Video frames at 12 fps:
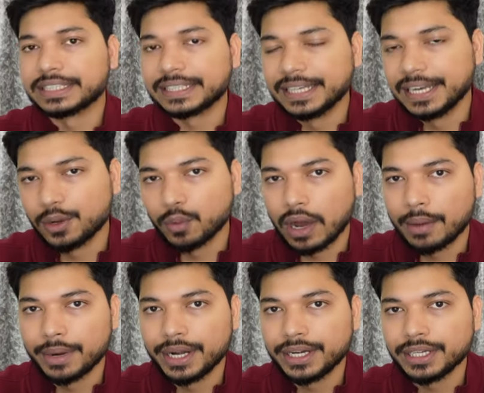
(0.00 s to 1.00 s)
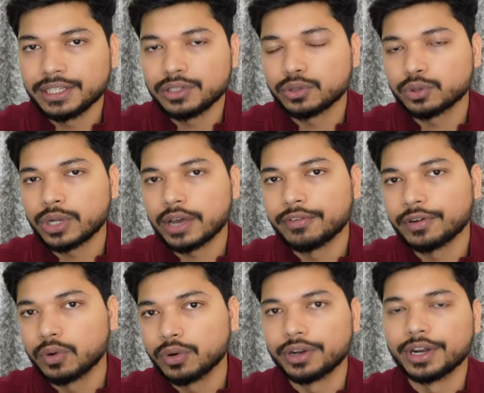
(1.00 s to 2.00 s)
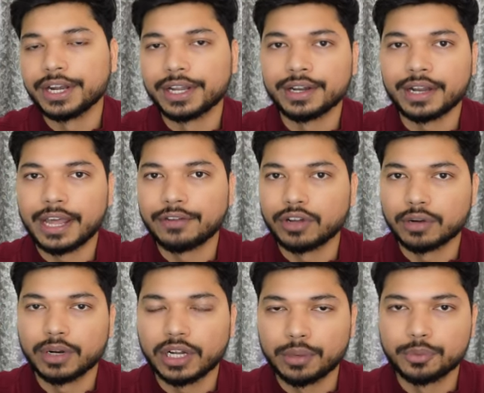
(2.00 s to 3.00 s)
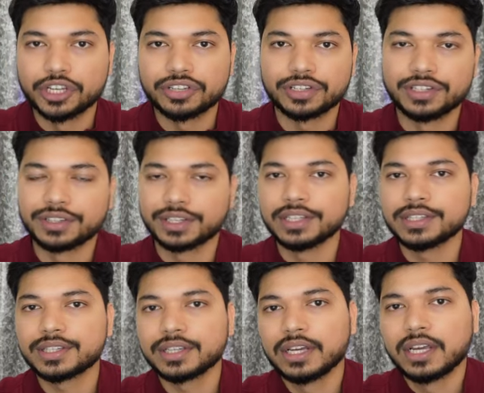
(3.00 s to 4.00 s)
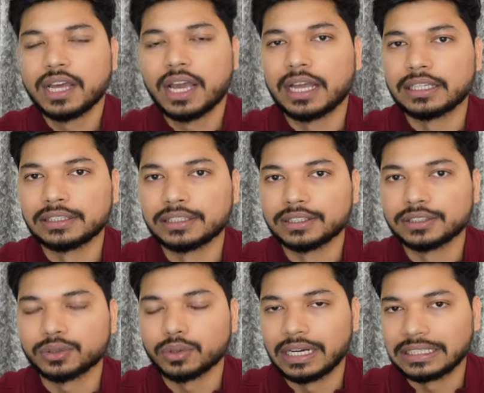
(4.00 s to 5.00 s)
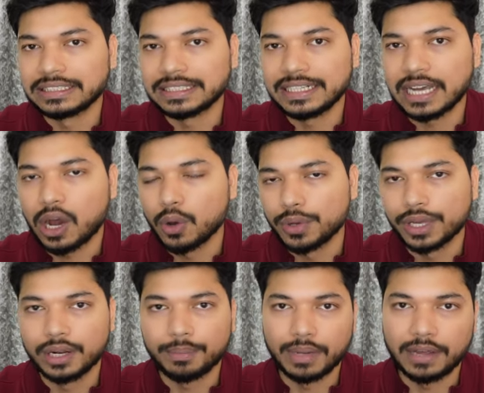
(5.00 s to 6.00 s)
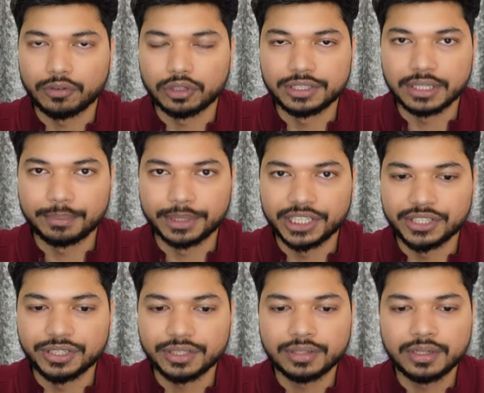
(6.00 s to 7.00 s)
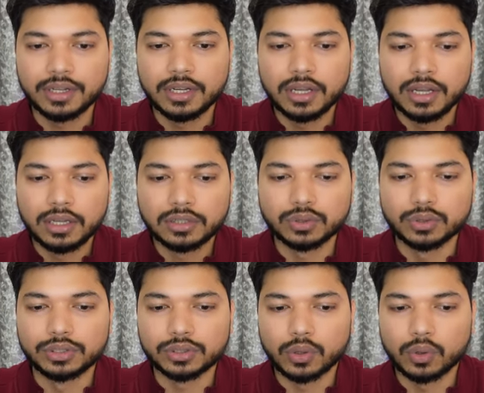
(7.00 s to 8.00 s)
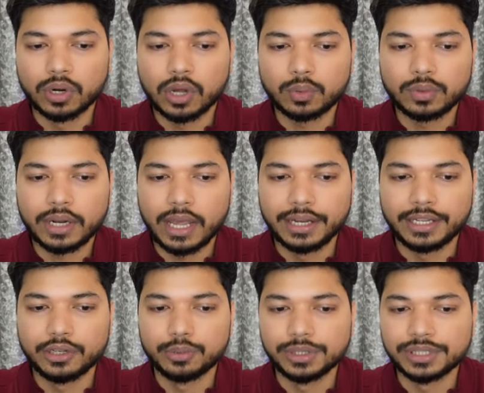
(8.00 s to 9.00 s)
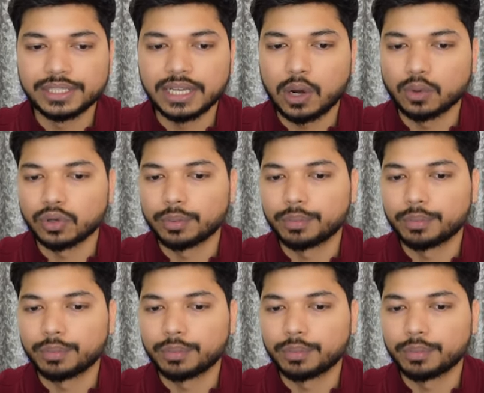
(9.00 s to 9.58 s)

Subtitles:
skill requirement is you should have a good written and verbal communication skills. And so let's see how you can apply for this application. So scroll down and here you will see how to